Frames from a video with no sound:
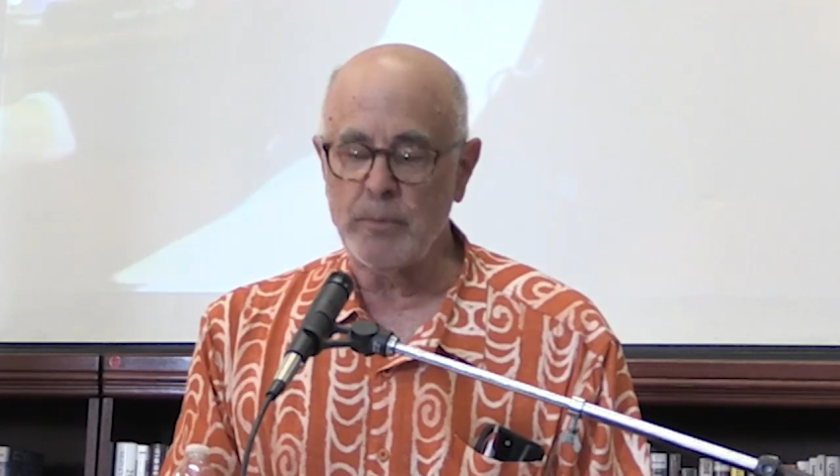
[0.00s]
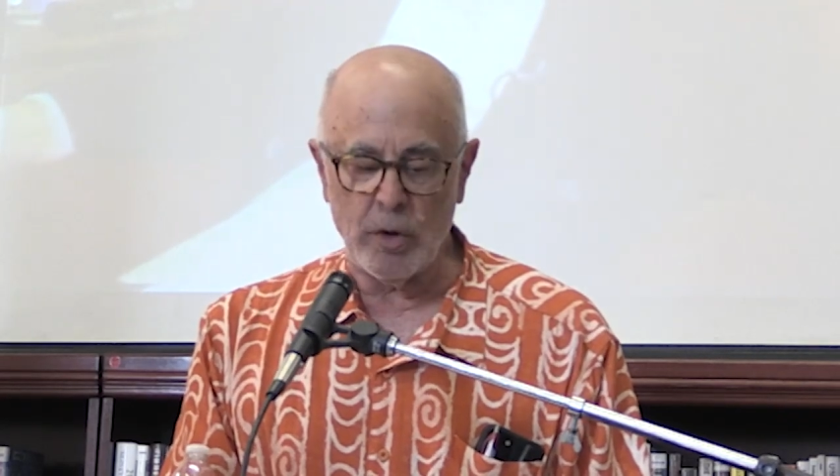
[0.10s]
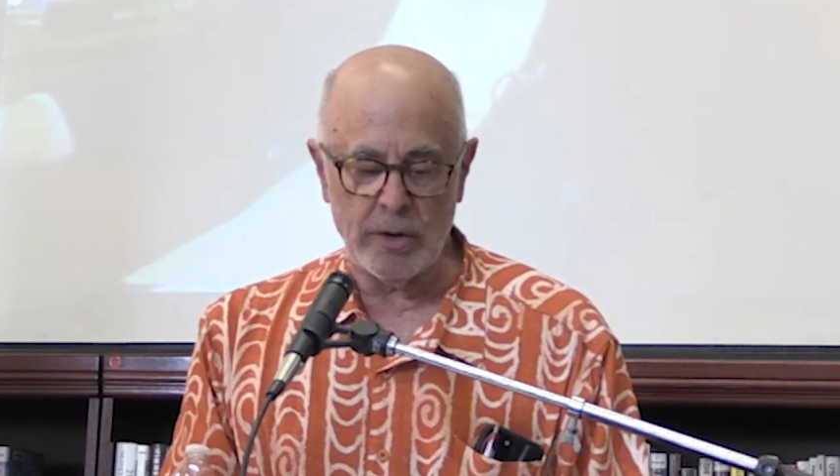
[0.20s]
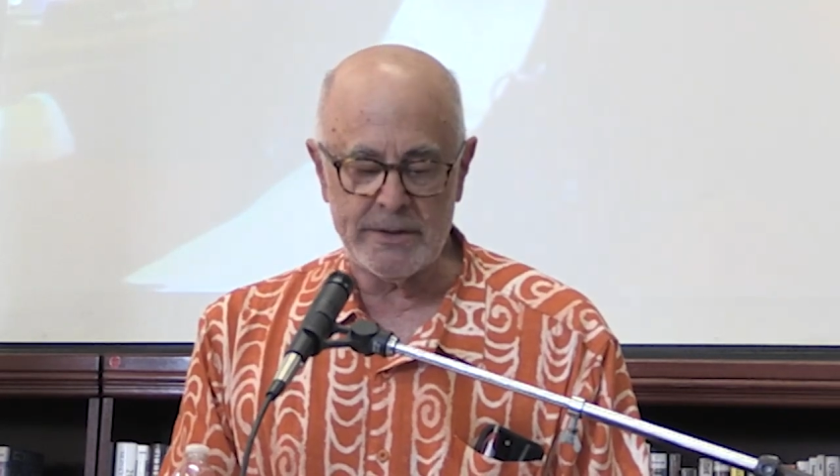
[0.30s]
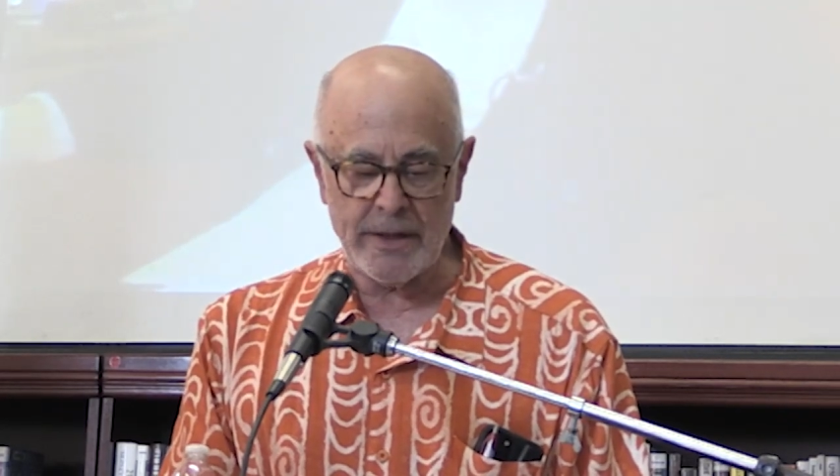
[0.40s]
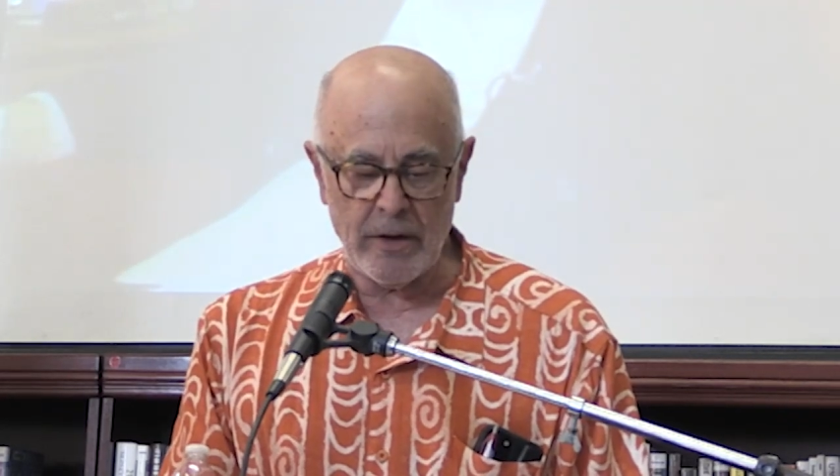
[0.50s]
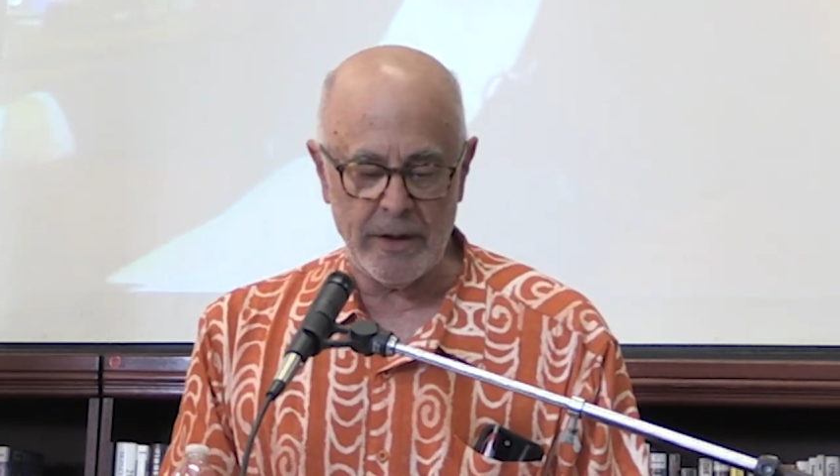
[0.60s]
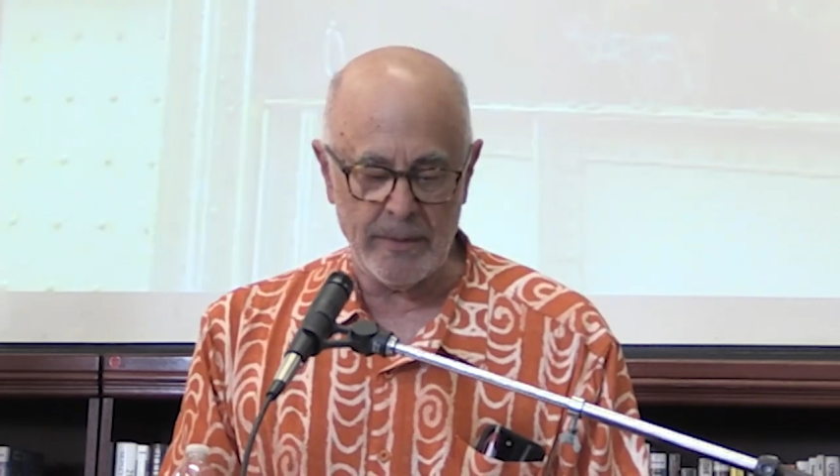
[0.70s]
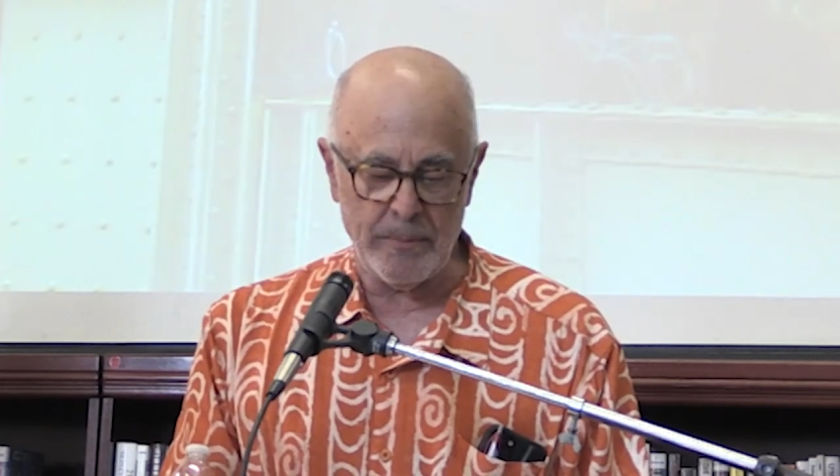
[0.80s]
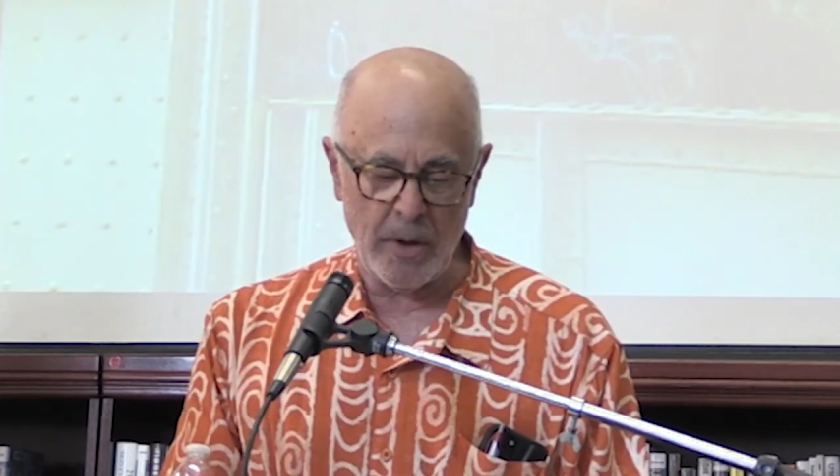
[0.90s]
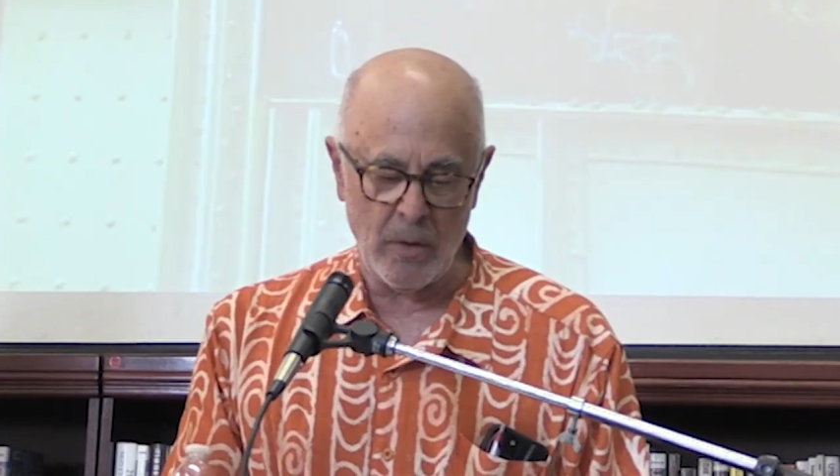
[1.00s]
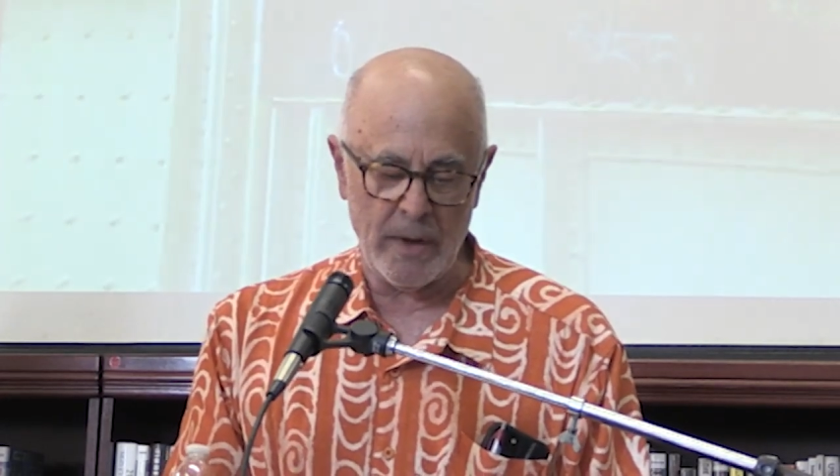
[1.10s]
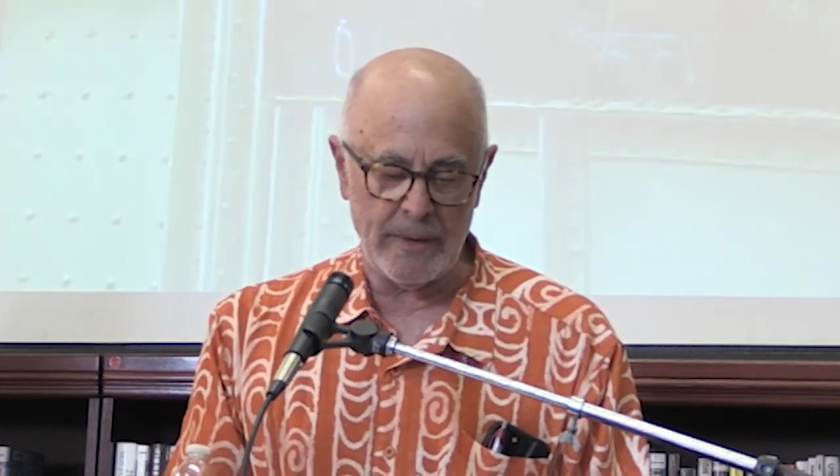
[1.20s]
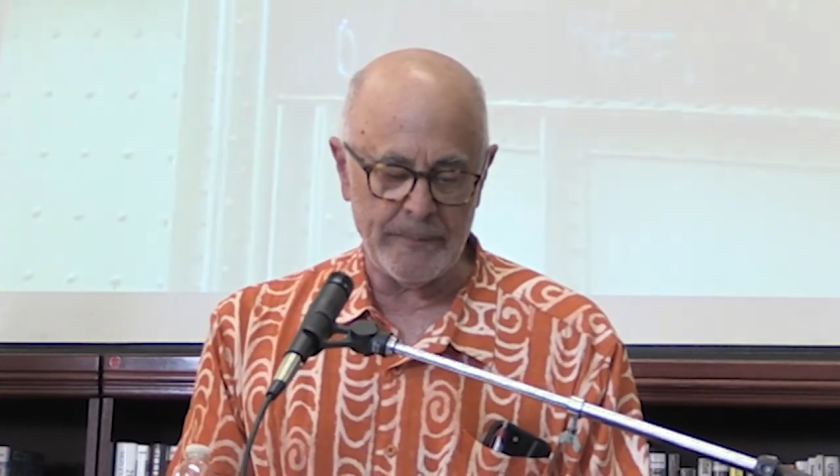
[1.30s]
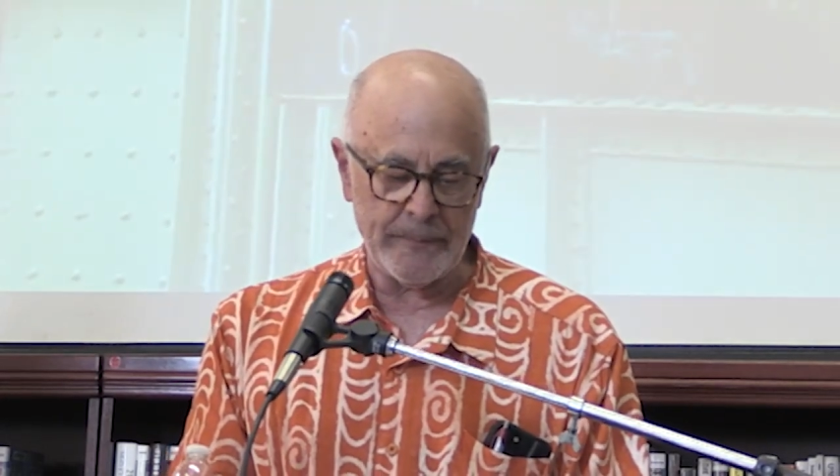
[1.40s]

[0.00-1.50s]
proletarian poet.